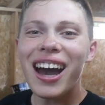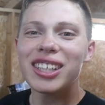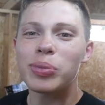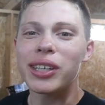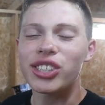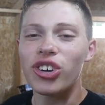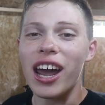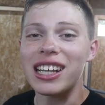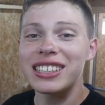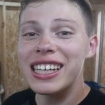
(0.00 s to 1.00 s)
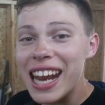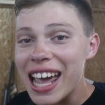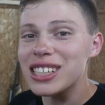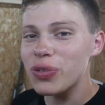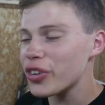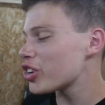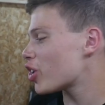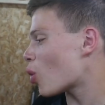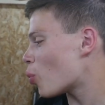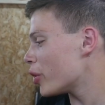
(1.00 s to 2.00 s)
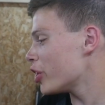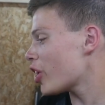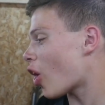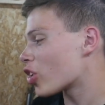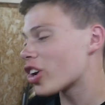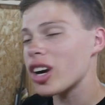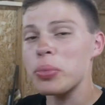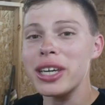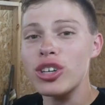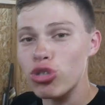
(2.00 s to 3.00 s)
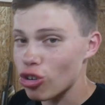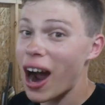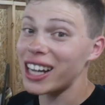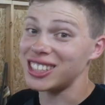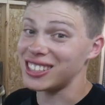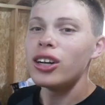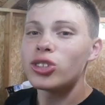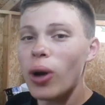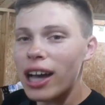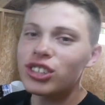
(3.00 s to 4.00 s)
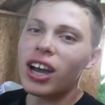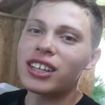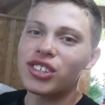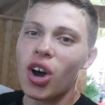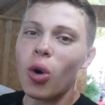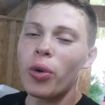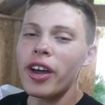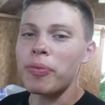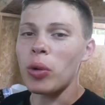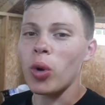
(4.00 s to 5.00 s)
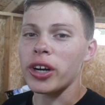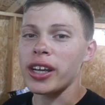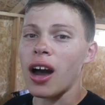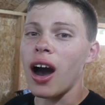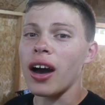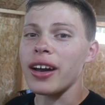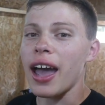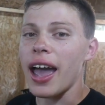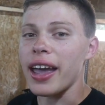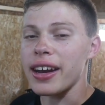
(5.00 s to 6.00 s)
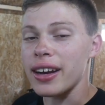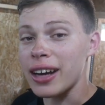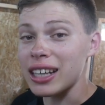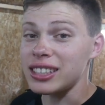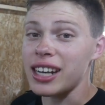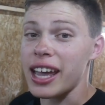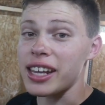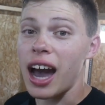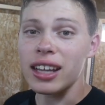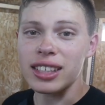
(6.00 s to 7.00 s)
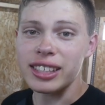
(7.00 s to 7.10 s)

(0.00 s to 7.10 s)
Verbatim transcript: guys, Migs here, and in today's video, we are going to be grinding. So as you guys know, we have been working on a 1980 Honda